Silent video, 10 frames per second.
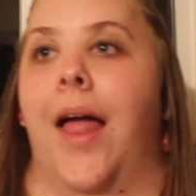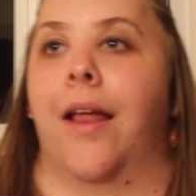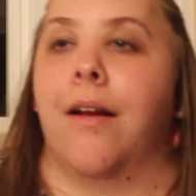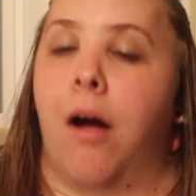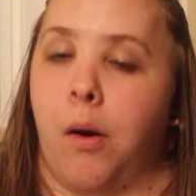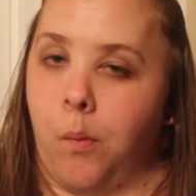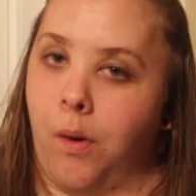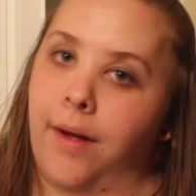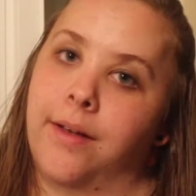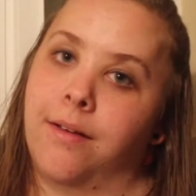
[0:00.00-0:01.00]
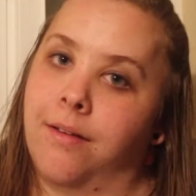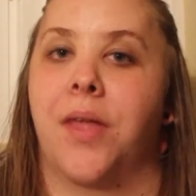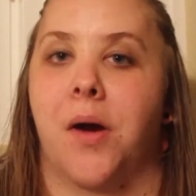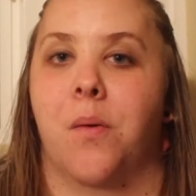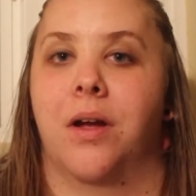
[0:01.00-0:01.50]
and I got one
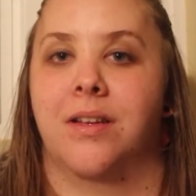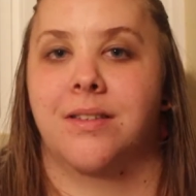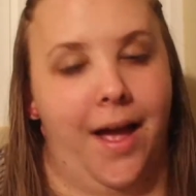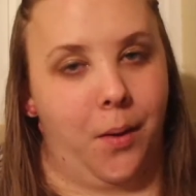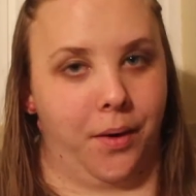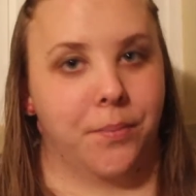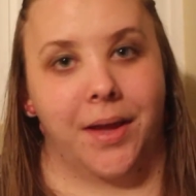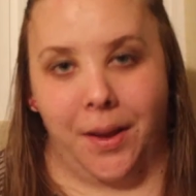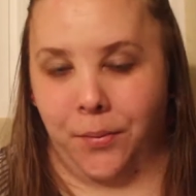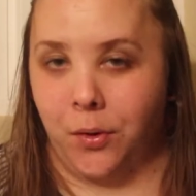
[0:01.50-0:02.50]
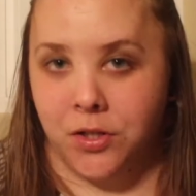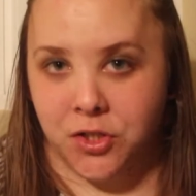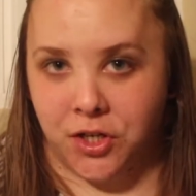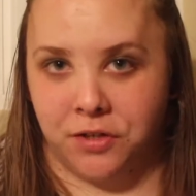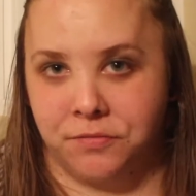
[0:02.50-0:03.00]
that was how I became a
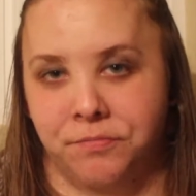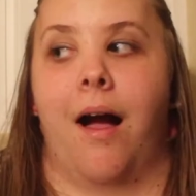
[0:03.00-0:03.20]
Christian.